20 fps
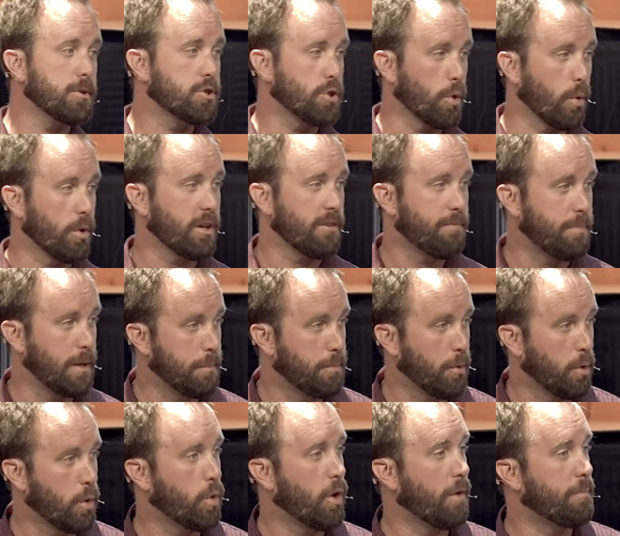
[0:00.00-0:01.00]
majority of
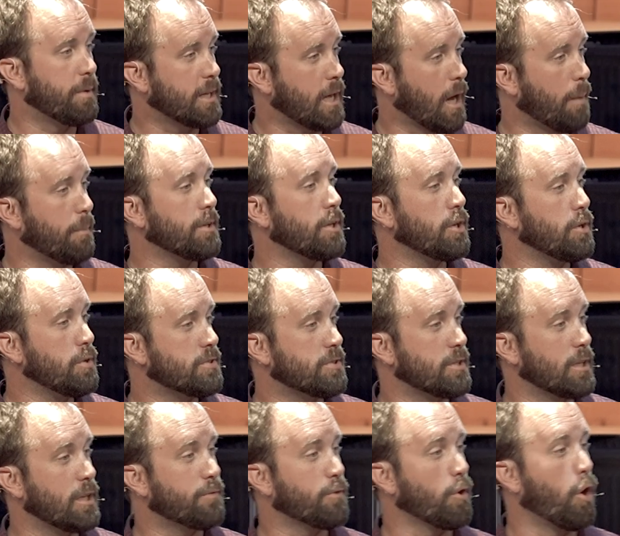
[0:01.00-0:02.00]
people who have been coming to New
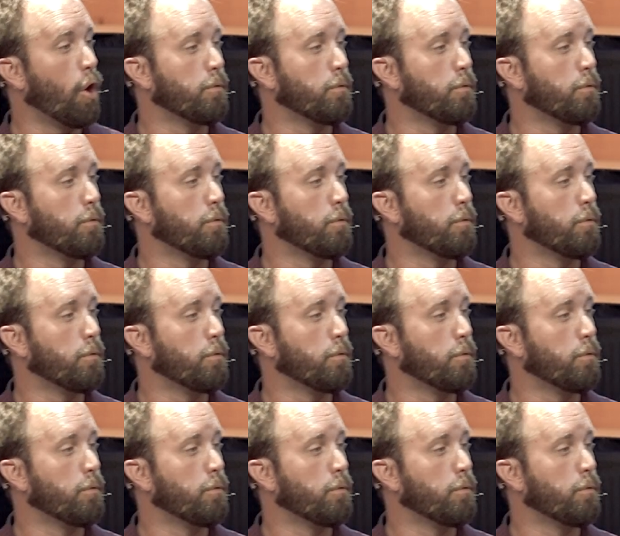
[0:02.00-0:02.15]
City for